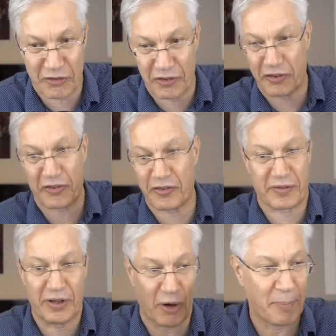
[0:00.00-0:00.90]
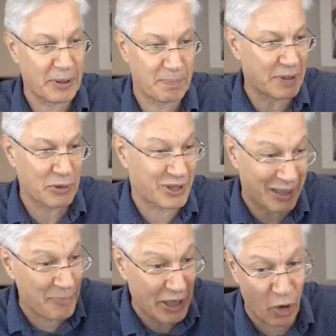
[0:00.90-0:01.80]
This is, you know, but but there was
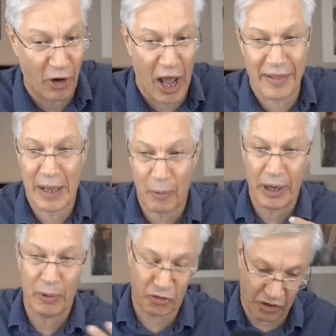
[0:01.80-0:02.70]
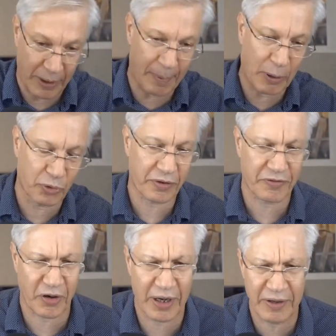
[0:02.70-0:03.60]
something going on there where he was sleeping with a
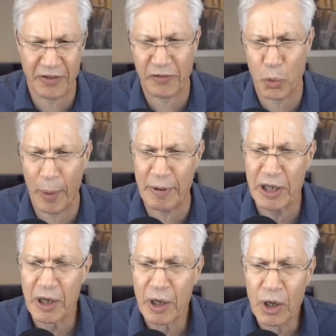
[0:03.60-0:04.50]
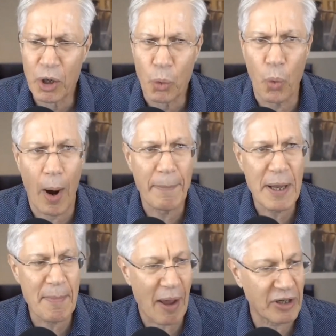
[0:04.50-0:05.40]
variety of different women while
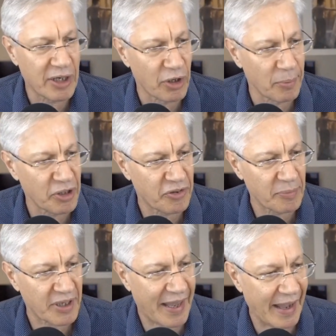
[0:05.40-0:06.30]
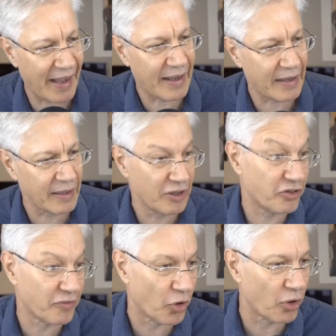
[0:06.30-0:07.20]
being married, and nobody seemed to care. At least
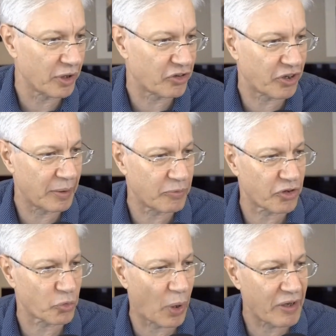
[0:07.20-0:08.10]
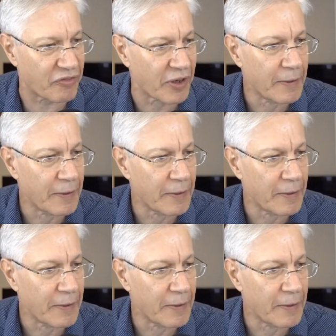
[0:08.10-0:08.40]
of all, it seems his wife.